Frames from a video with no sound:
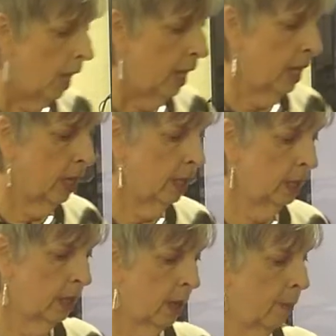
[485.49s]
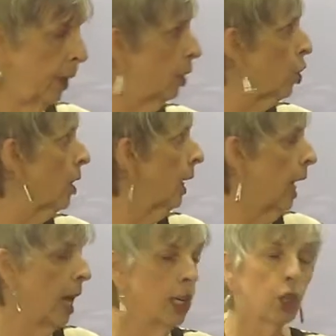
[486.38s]
is a picture that
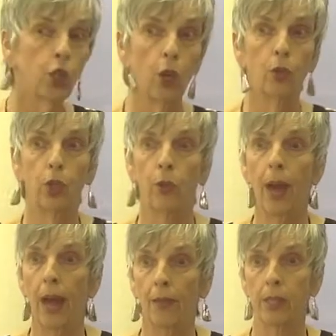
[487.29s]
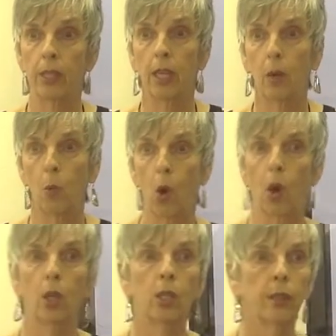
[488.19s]
kind of shows you how this thing
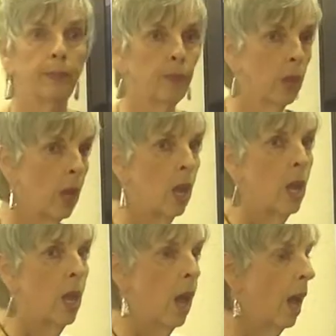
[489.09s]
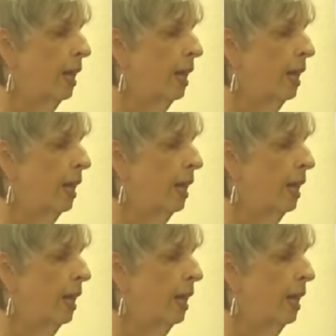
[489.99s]
works. An